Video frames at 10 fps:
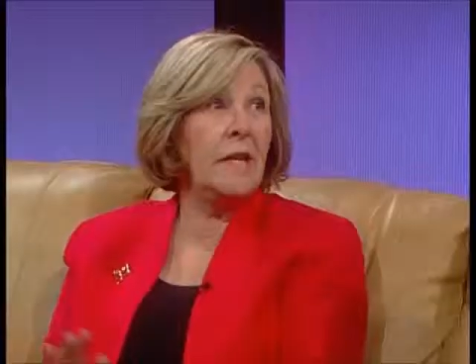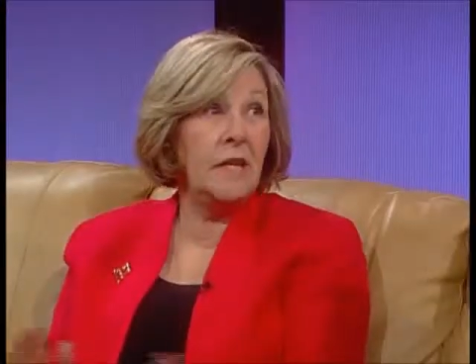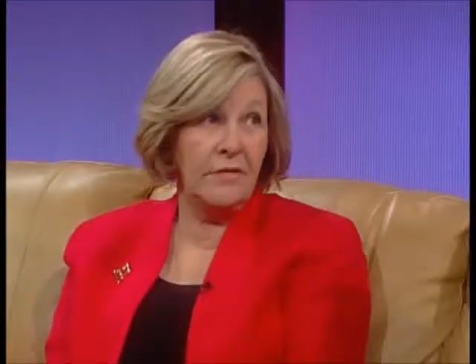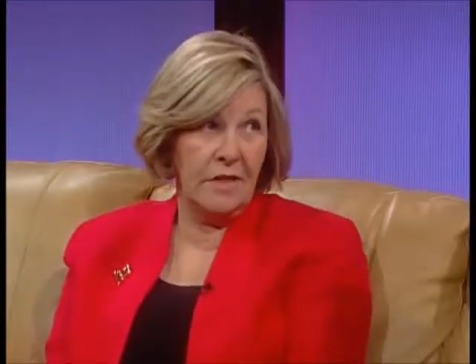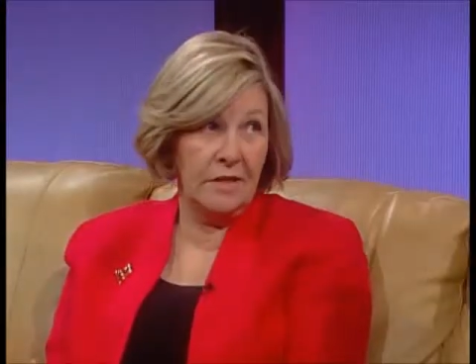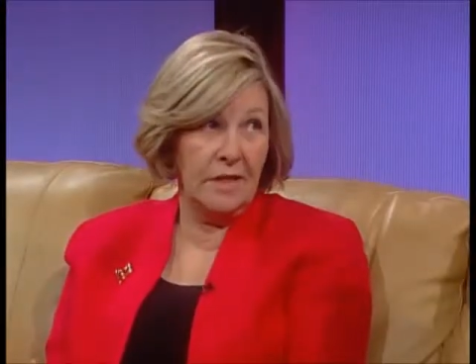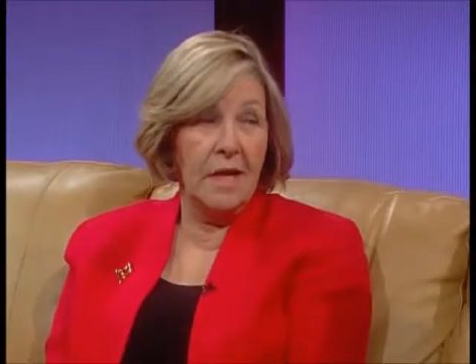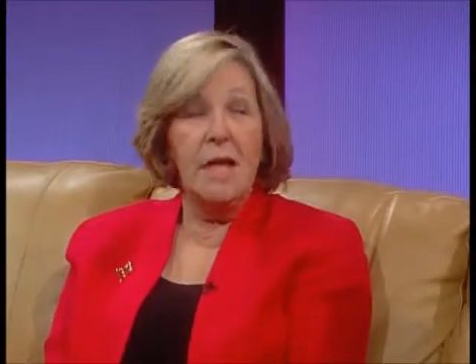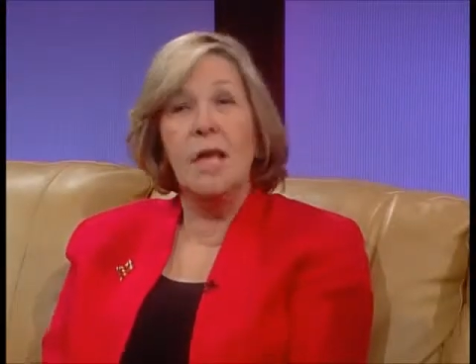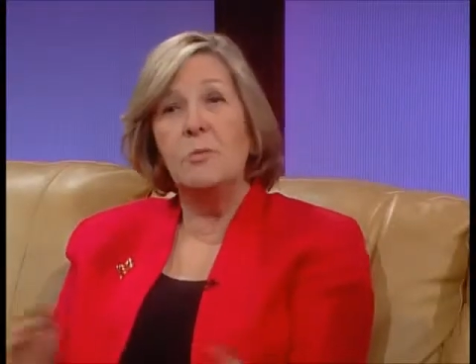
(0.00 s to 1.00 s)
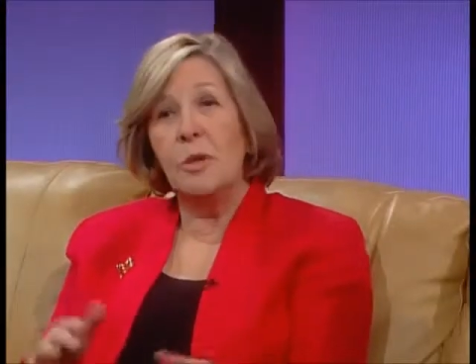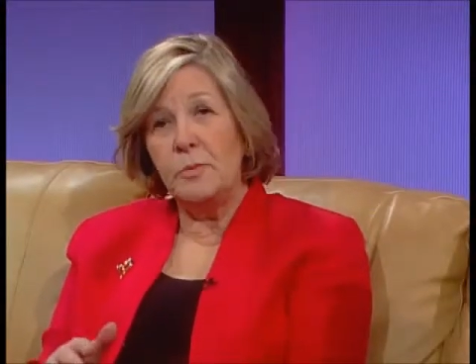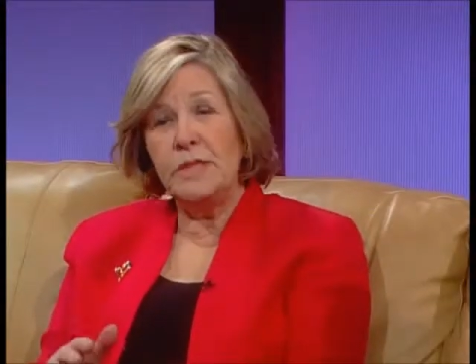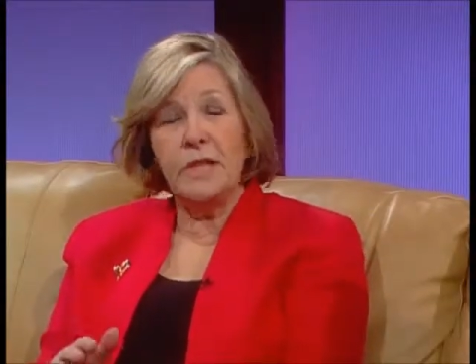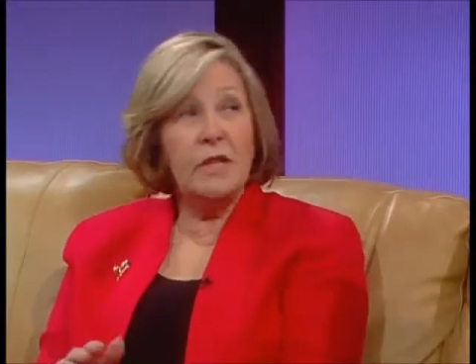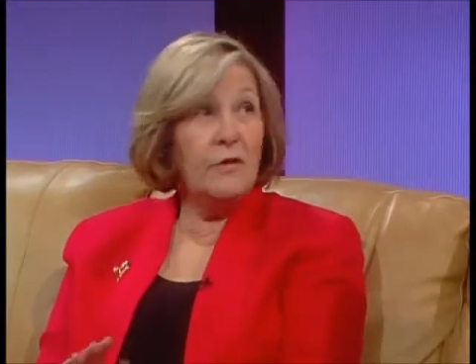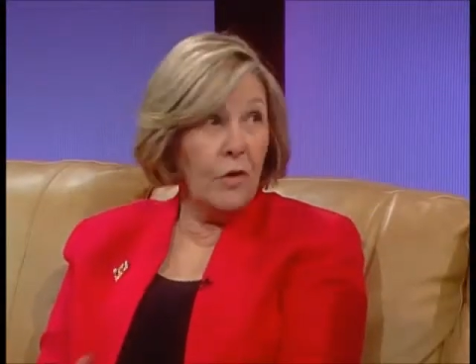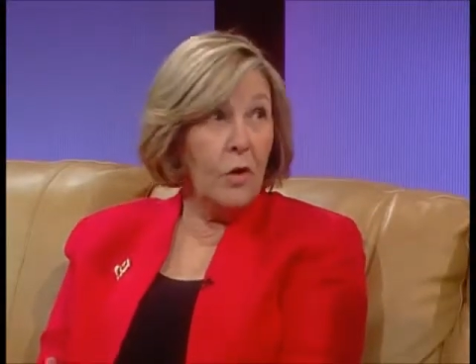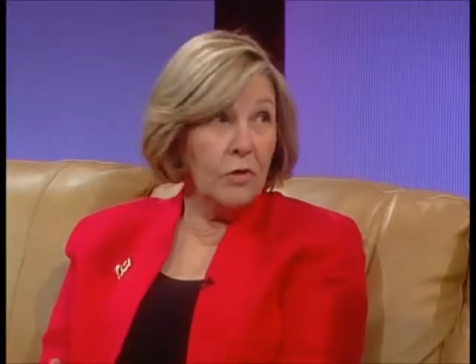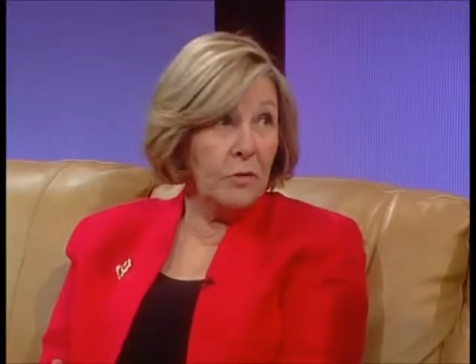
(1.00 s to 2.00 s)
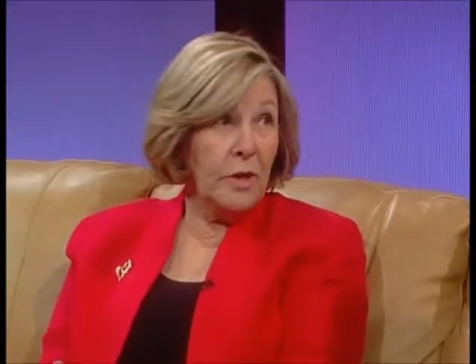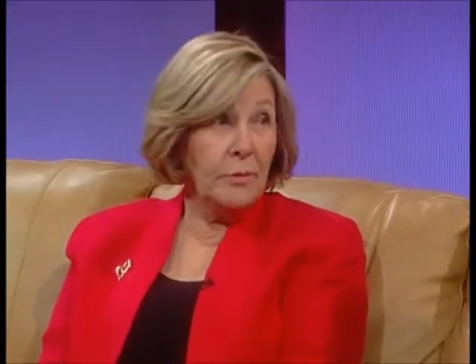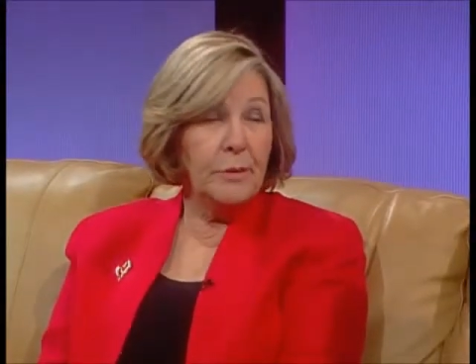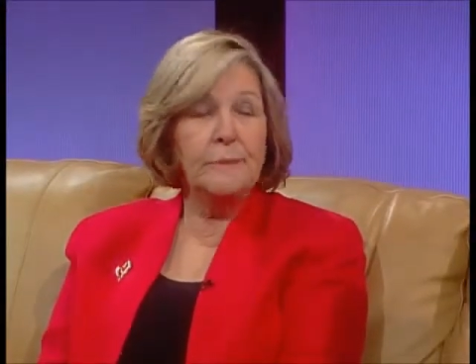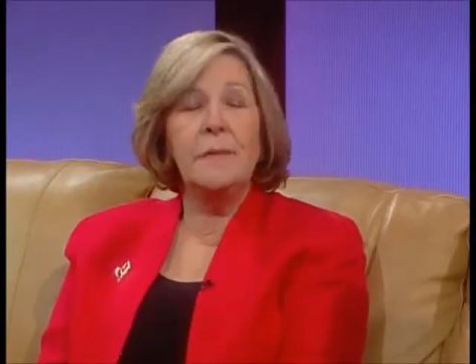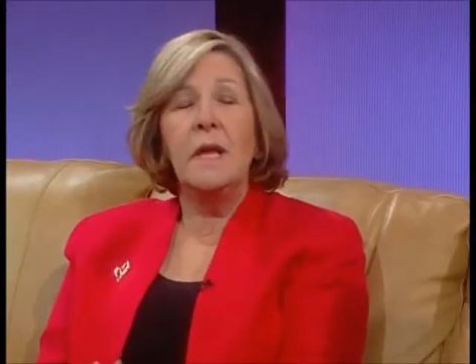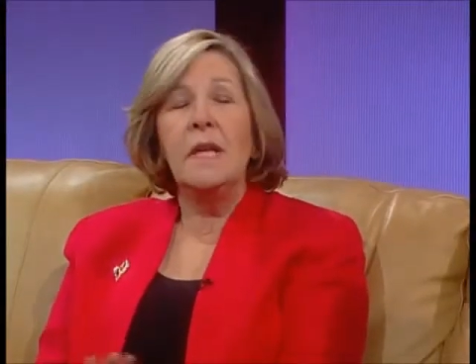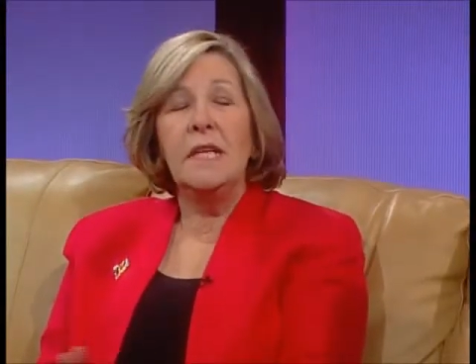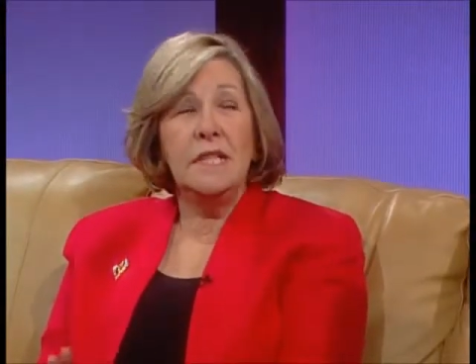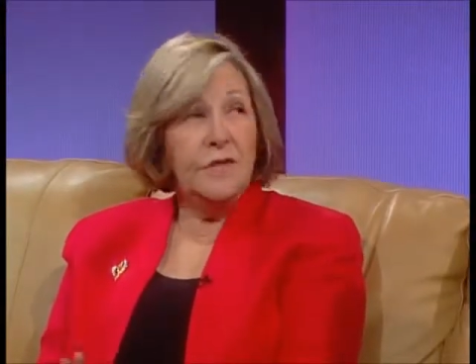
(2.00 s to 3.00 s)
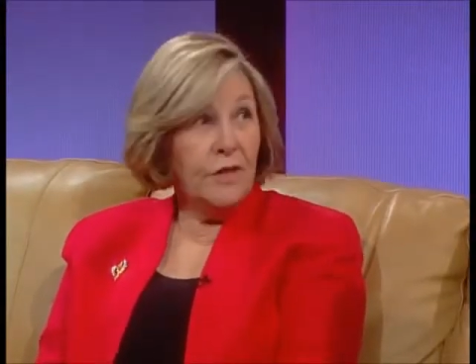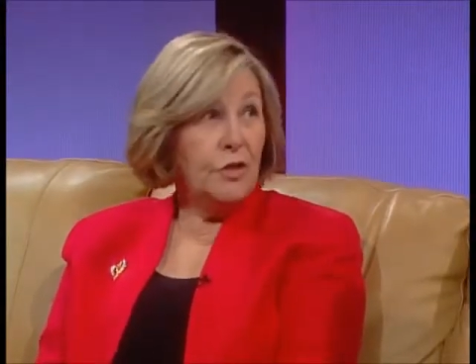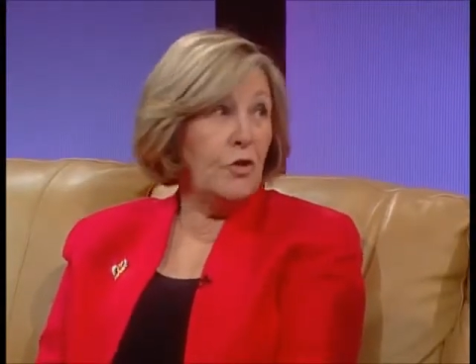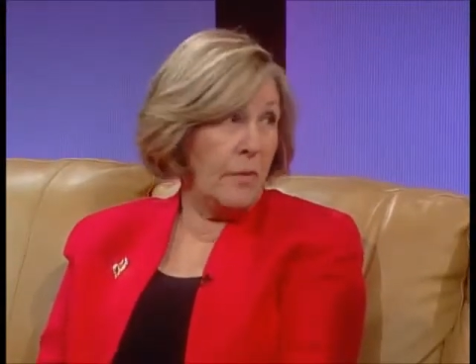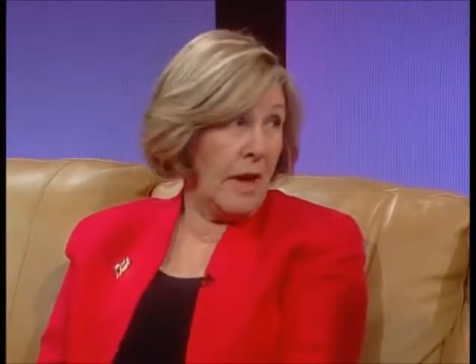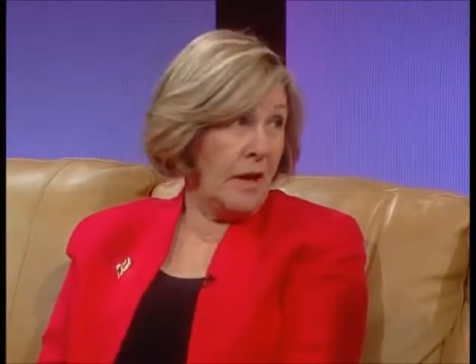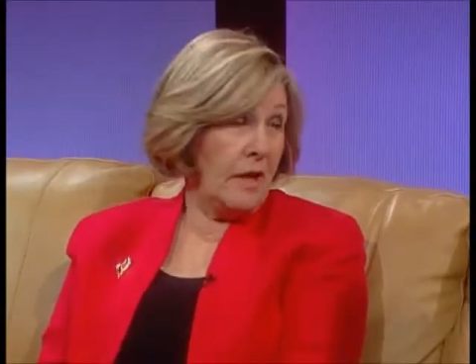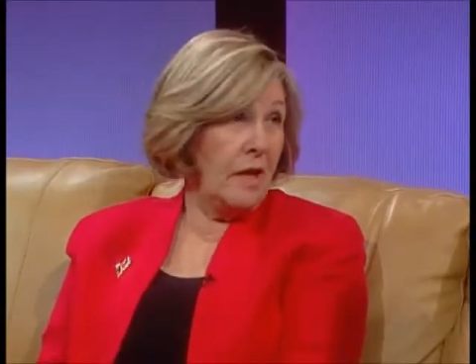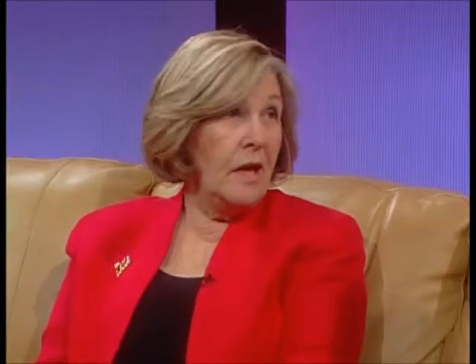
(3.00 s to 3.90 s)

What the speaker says: of us, but particularly for older people, is very traumatic.